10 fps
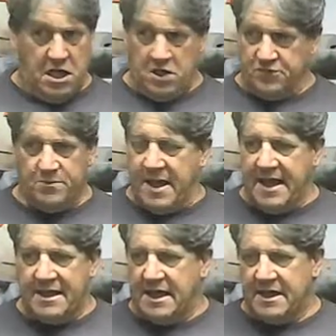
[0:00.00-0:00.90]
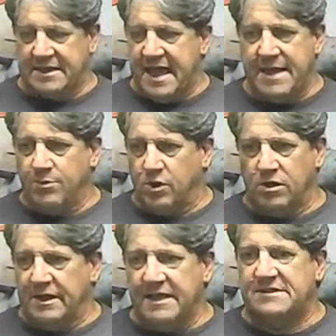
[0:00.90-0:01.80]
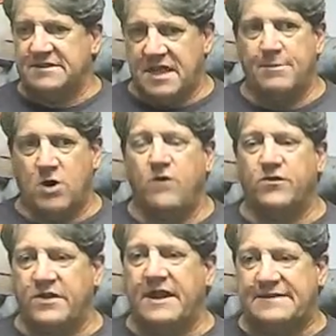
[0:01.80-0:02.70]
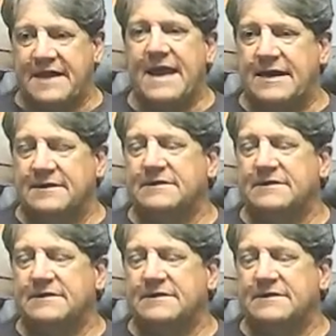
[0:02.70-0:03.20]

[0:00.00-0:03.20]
through my cable. It's coming over the antenna.